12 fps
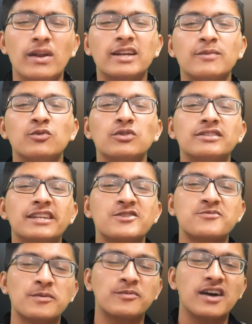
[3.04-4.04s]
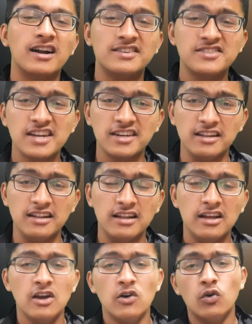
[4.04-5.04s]
Welcome to the Test Prep Card channel.
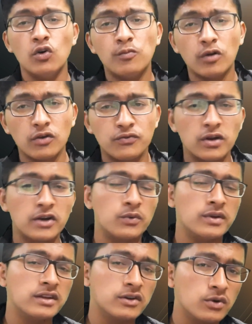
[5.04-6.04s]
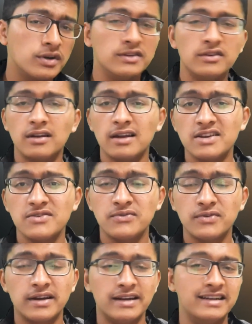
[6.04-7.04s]
Hope all of you are doing good in your
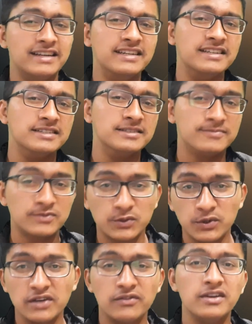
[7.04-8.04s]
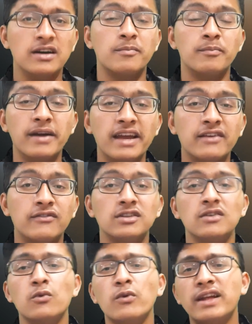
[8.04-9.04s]
life, and today we are back
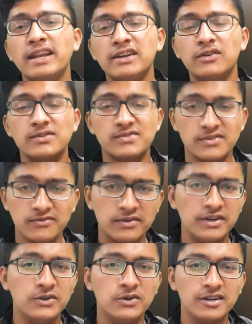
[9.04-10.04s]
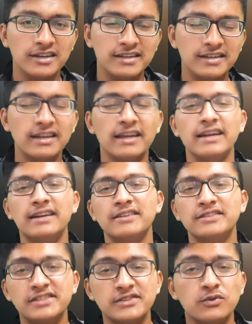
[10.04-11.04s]
with a very interesting video again,
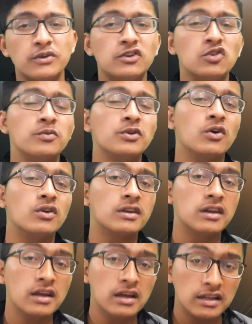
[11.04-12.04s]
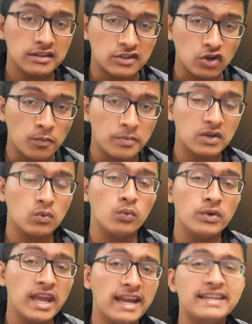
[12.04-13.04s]
and this is going to be on the topic
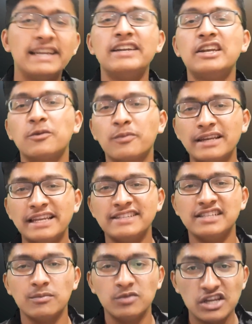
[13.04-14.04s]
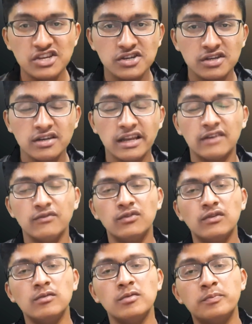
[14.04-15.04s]
VIT Triple E examination, and
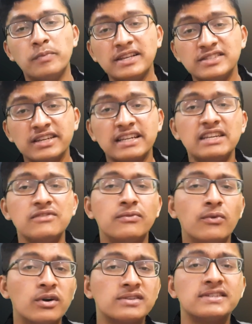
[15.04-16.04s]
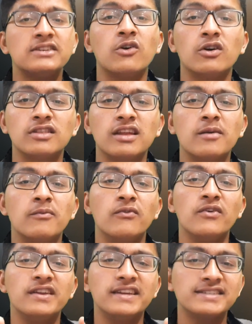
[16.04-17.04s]
we will be basically focusing on the
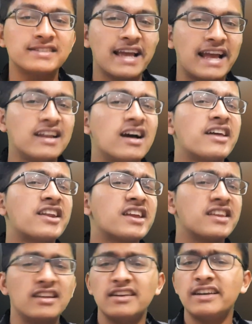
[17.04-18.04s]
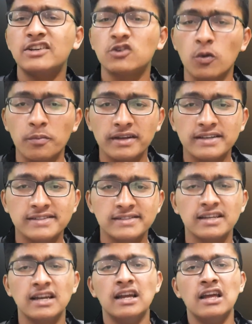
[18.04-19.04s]
various NRI related
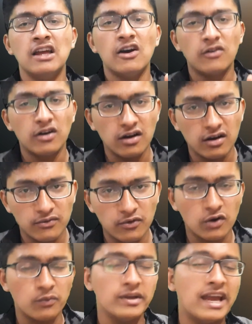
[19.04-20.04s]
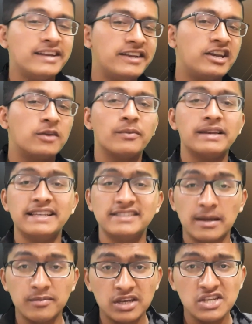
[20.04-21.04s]
topics for VIT Triple E
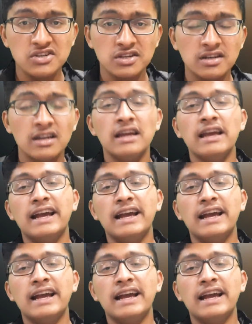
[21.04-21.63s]
examination.